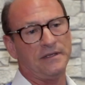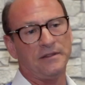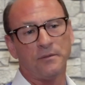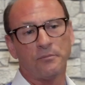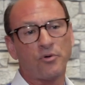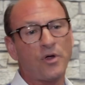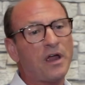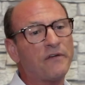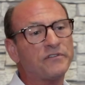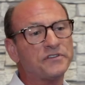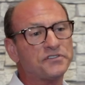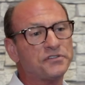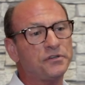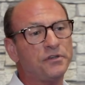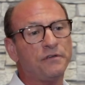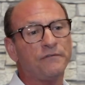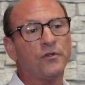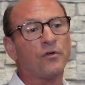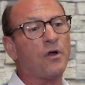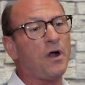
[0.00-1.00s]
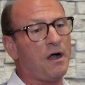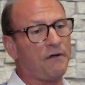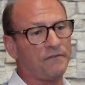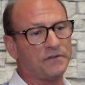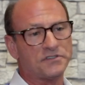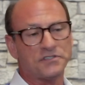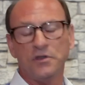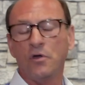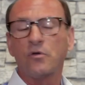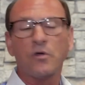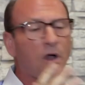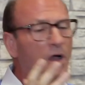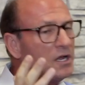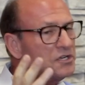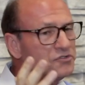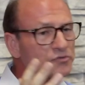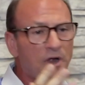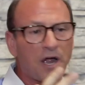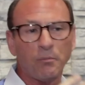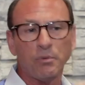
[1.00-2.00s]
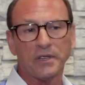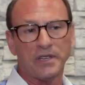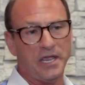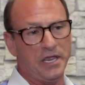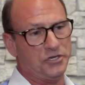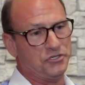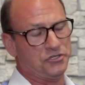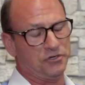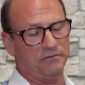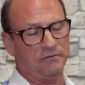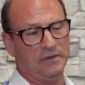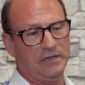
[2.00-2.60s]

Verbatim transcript: in the privacy of your office, no cost or obligation.